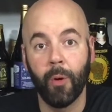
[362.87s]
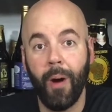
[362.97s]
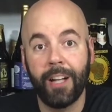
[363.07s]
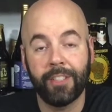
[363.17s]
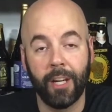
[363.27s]
for
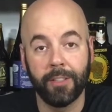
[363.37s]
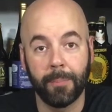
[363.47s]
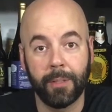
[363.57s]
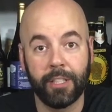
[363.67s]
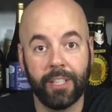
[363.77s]
watching. Always
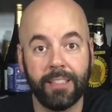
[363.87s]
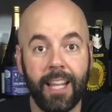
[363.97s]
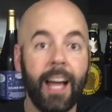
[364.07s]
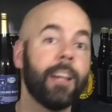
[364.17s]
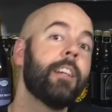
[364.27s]
appreciate
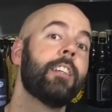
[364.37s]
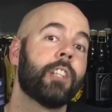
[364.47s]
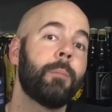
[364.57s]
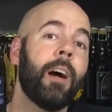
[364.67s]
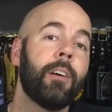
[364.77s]
that.
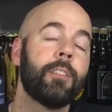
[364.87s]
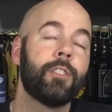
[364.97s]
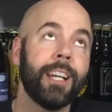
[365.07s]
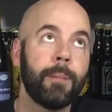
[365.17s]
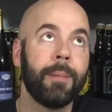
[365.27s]

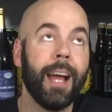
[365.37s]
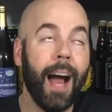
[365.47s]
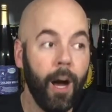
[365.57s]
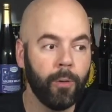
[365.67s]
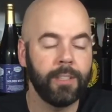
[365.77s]
Check me
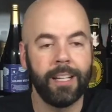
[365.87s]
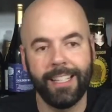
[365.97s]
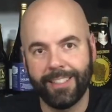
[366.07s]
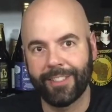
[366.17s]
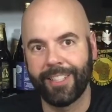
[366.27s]
out on
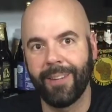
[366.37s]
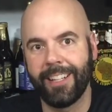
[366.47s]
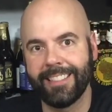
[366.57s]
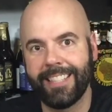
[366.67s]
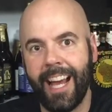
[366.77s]
Instagram and
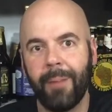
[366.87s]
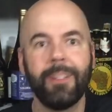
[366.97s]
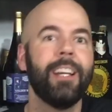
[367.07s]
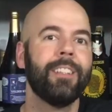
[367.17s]
on Tap.